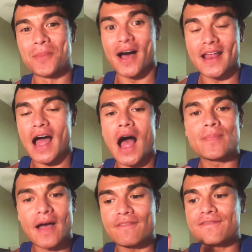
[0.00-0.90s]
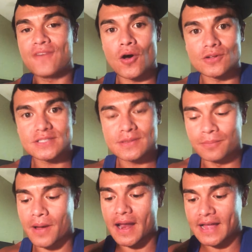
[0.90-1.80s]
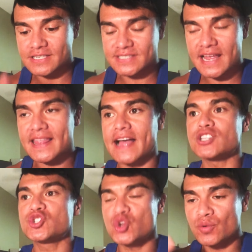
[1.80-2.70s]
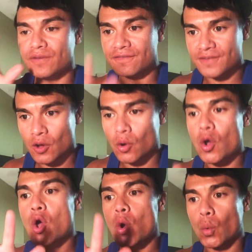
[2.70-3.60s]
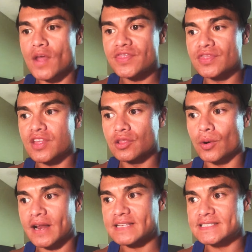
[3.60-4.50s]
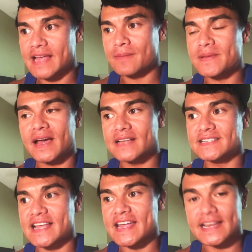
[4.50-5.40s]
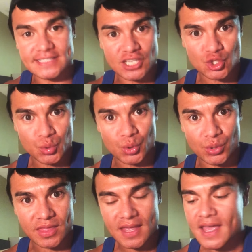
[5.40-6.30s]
but I'm not false, but I say that to fulfill what the Lord has said because it is the truth.